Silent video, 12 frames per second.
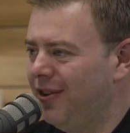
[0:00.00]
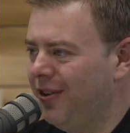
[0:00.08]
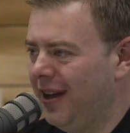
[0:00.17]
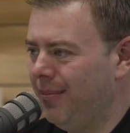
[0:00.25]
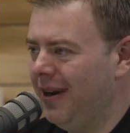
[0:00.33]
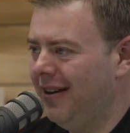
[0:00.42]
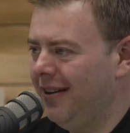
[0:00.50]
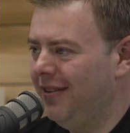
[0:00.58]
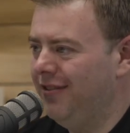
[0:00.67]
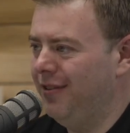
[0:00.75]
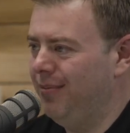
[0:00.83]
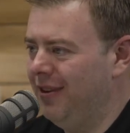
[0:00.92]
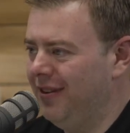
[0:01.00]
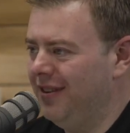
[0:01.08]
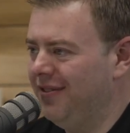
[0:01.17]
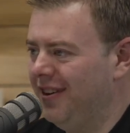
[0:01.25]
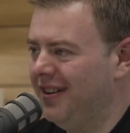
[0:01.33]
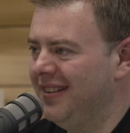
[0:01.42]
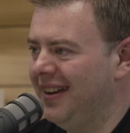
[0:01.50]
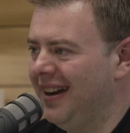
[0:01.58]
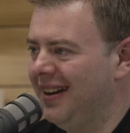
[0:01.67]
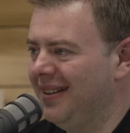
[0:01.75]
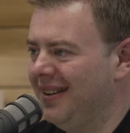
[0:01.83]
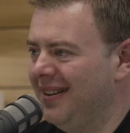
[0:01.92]
Greg Mara from Douglas Forest and
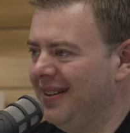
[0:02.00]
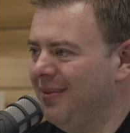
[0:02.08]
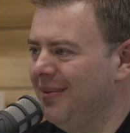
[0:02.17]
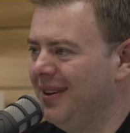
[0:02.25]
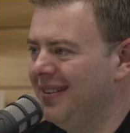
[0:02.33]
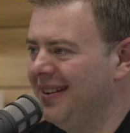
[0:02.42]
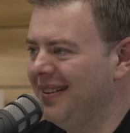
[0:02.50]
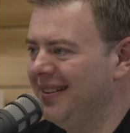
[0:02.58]
Garden with us here